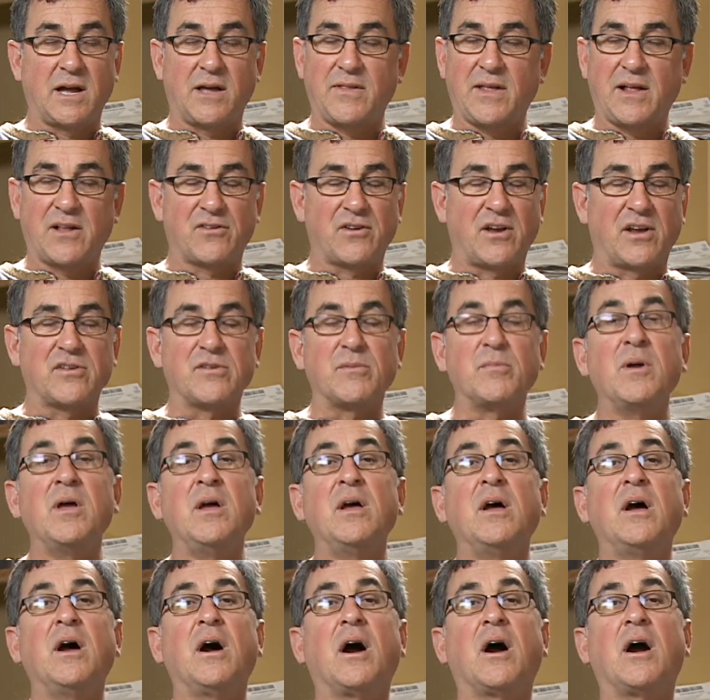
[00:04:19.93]
God, that's awesome.
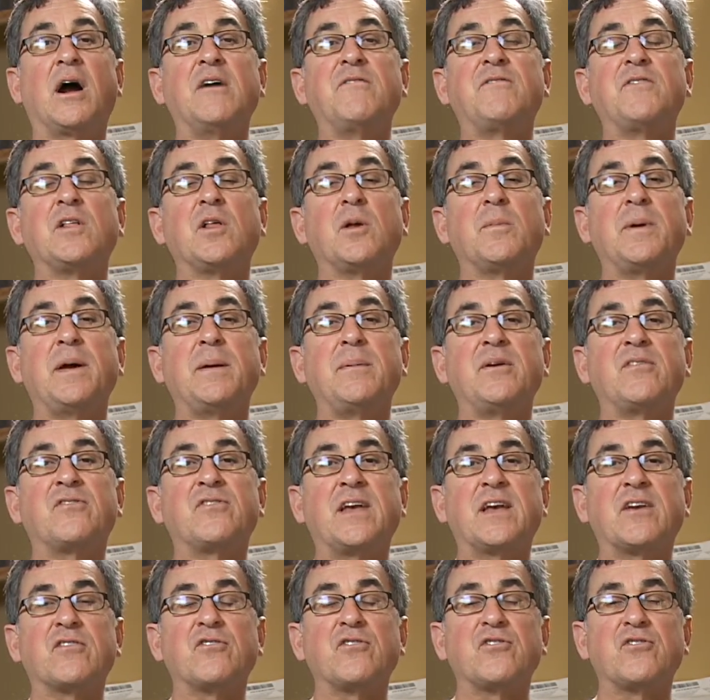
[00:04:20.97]
All right, fellow babies,
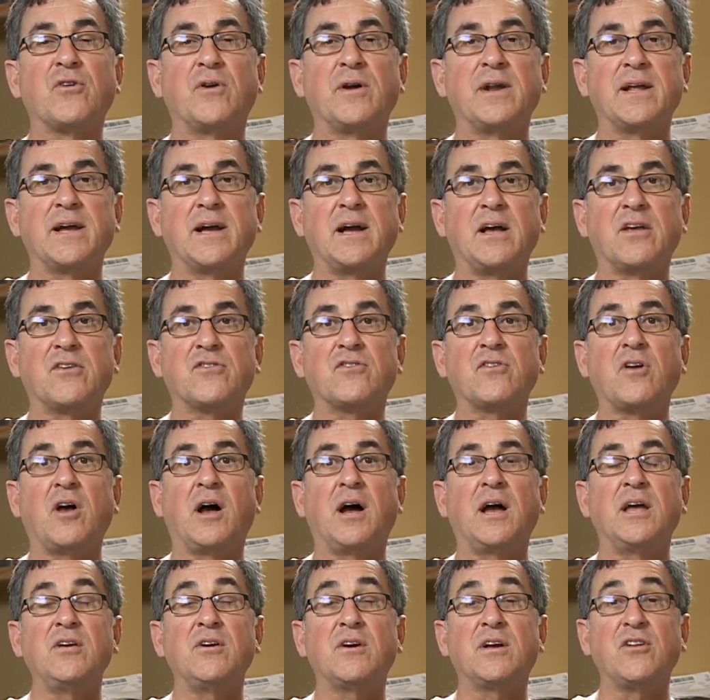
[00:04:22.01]
thanks for joining us.
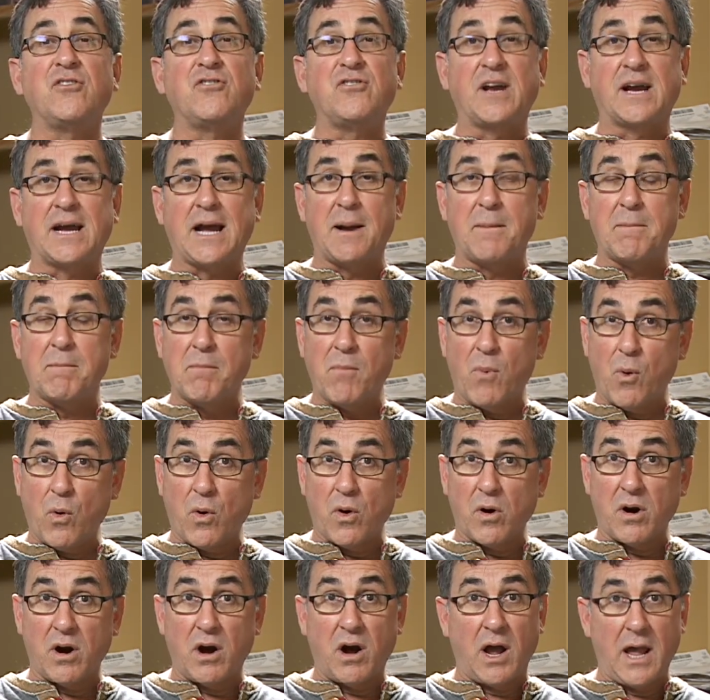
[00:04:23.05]
You can check out
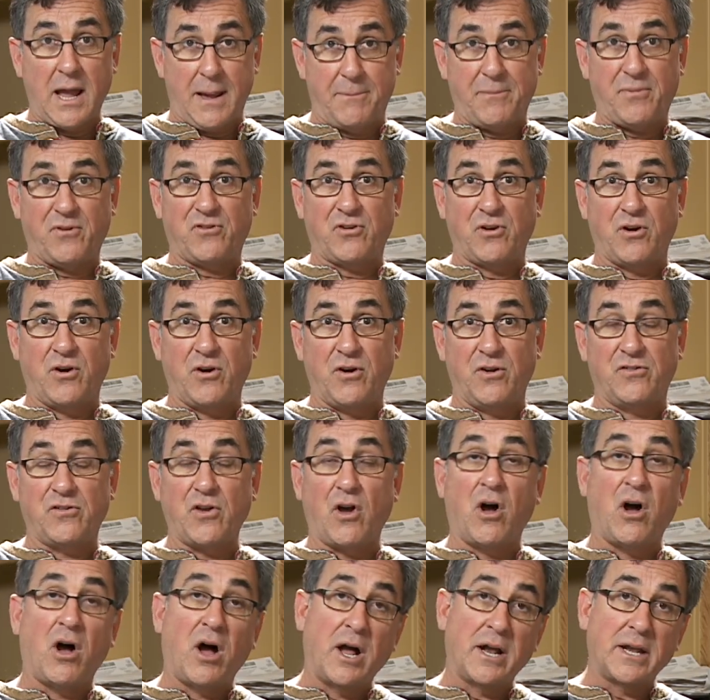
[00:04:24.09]
more episodes
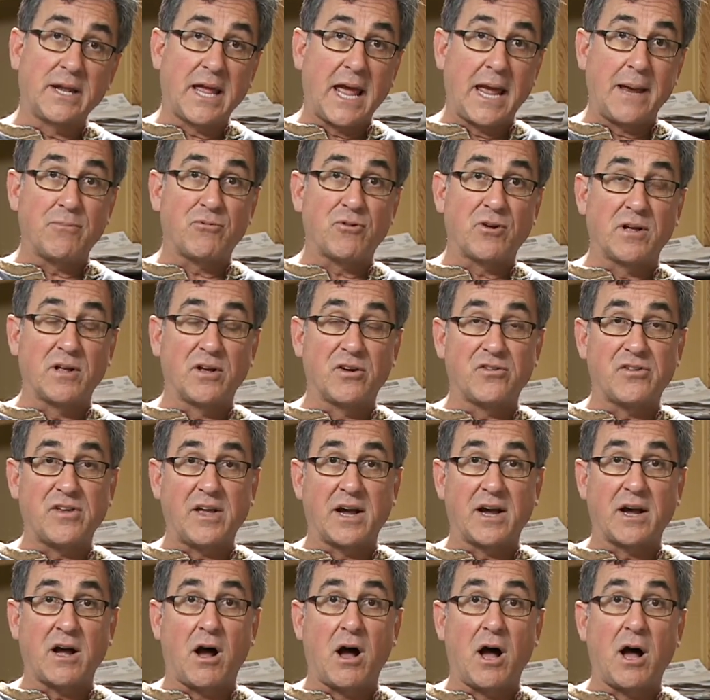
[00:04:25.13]
on
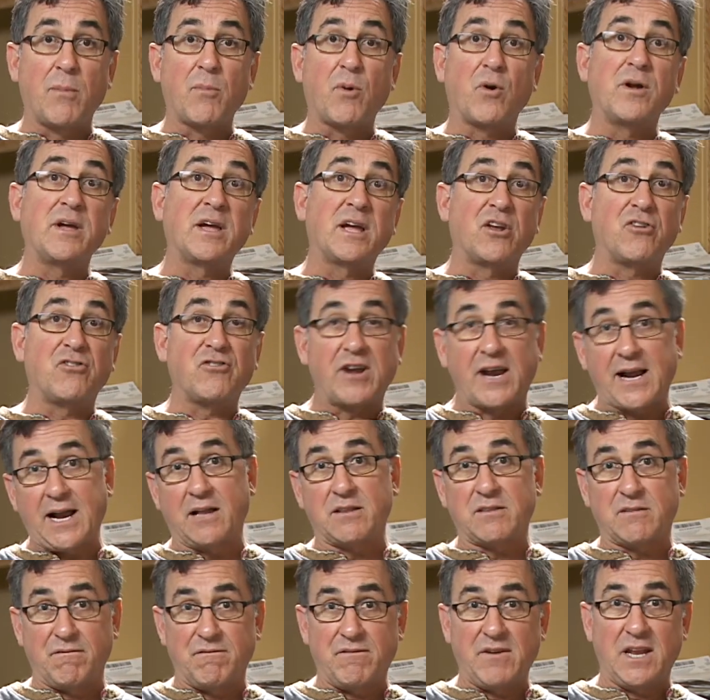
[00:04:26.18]
gametrailers.com, or you can check
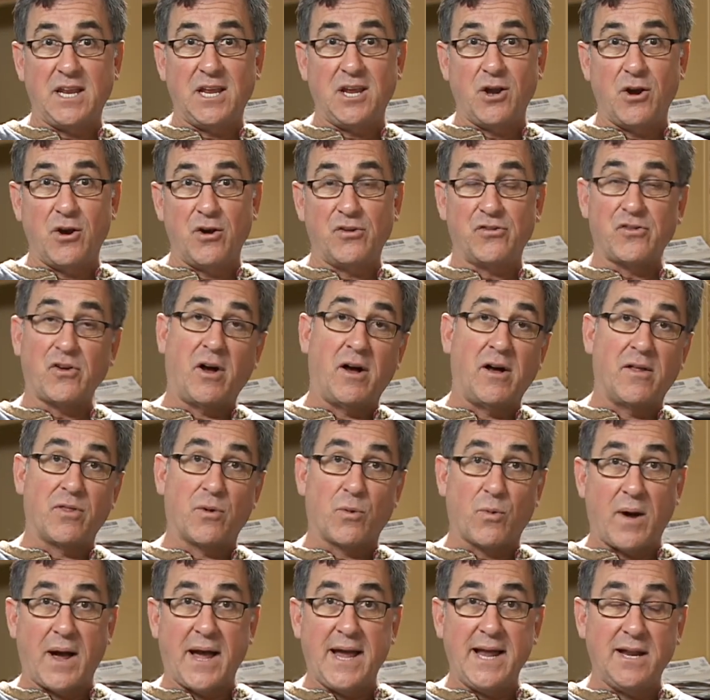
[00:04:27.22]
out the videos on
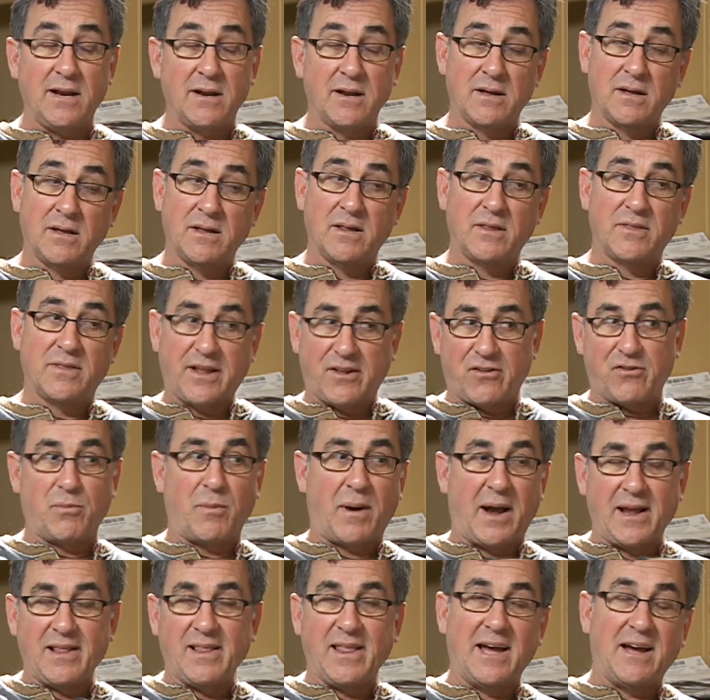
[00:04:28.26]
the right. That's
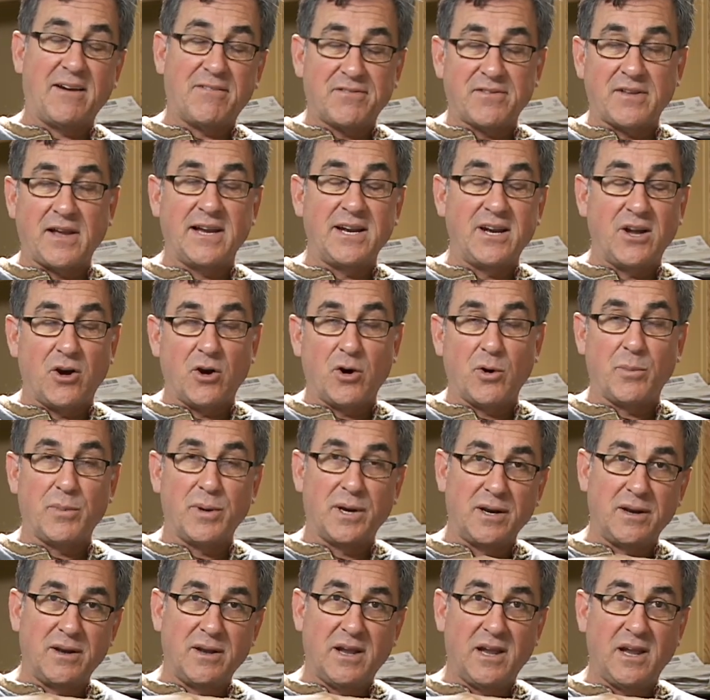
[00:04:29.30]
my left, I know,
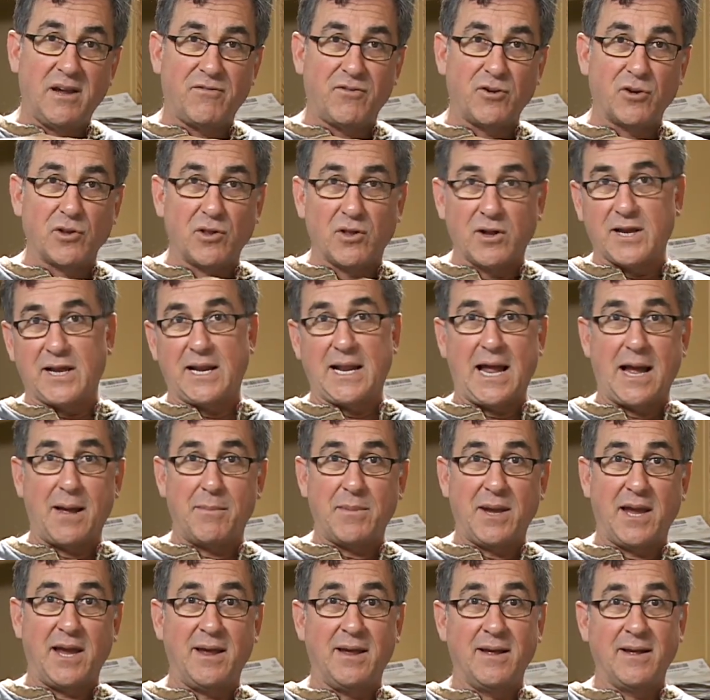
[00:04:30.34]
but if you're looking at
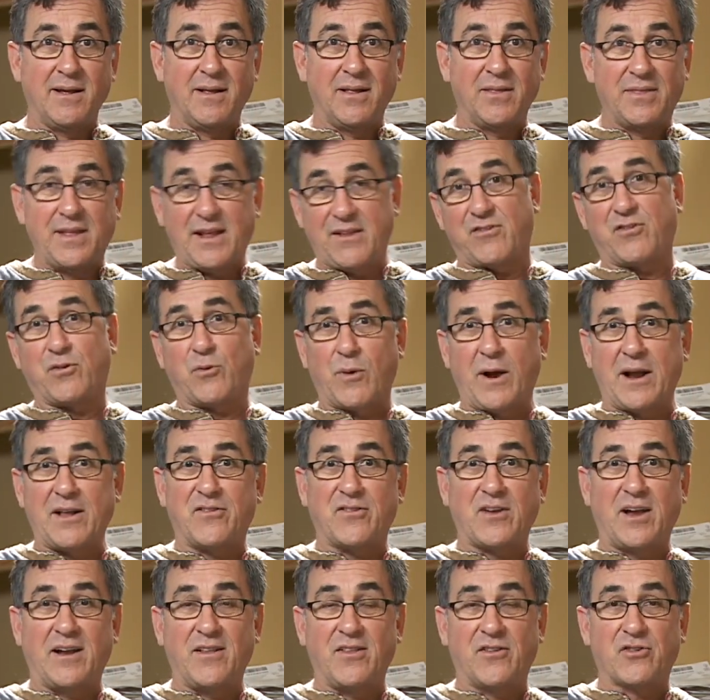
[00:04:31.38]
me, that's the right
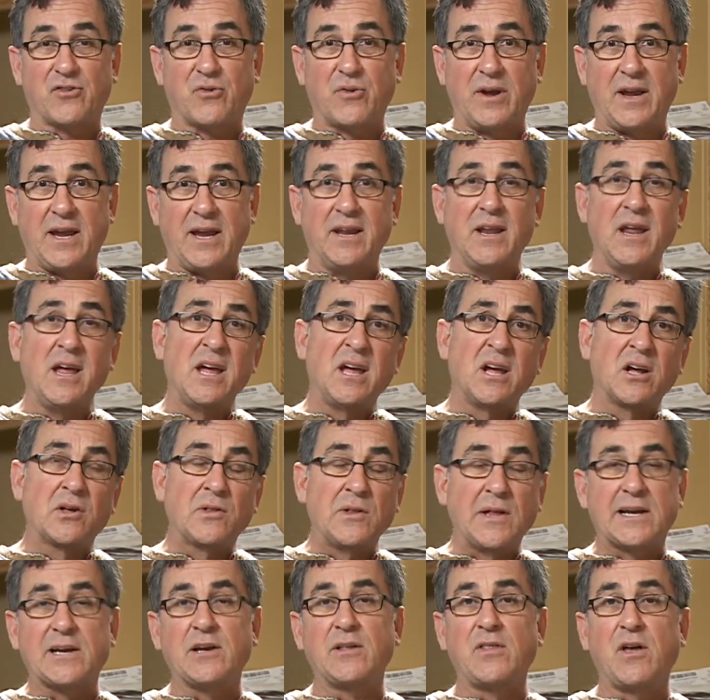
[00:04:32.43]
side of the screen.
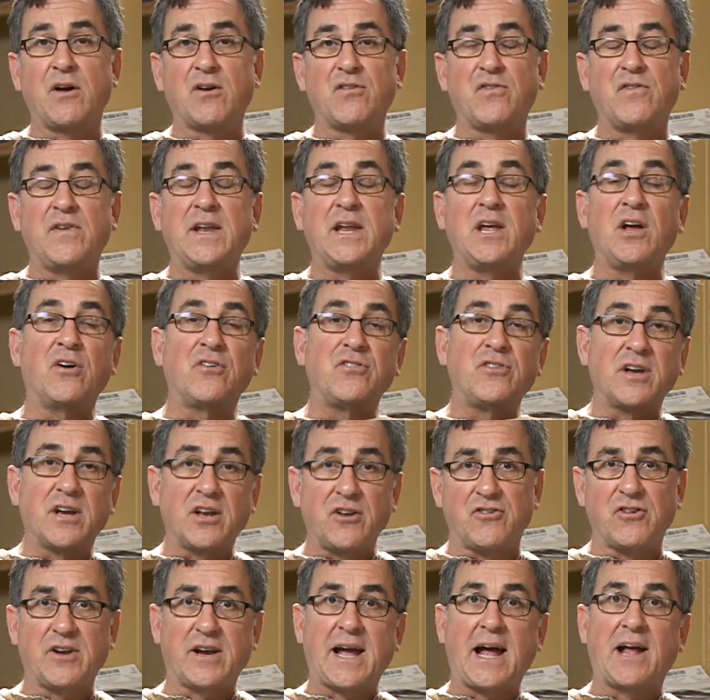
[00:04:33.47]
Click on those videos. You
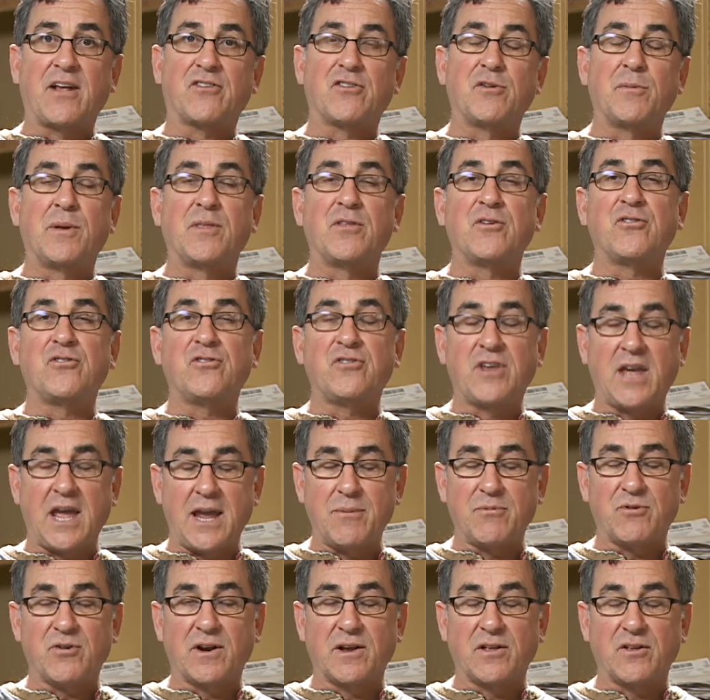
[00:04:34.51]
can check out some other
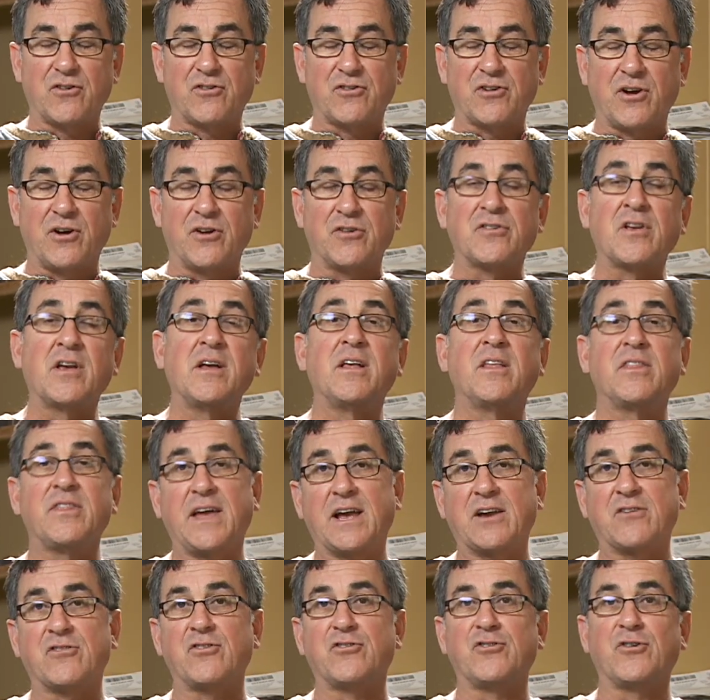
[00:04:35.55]
Game Trailer shows.
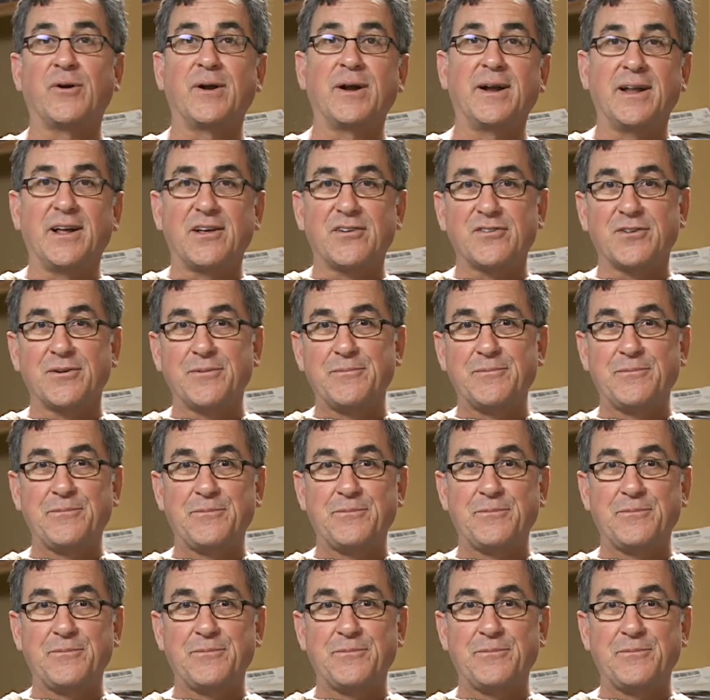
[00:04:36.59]
Thanks for joining us.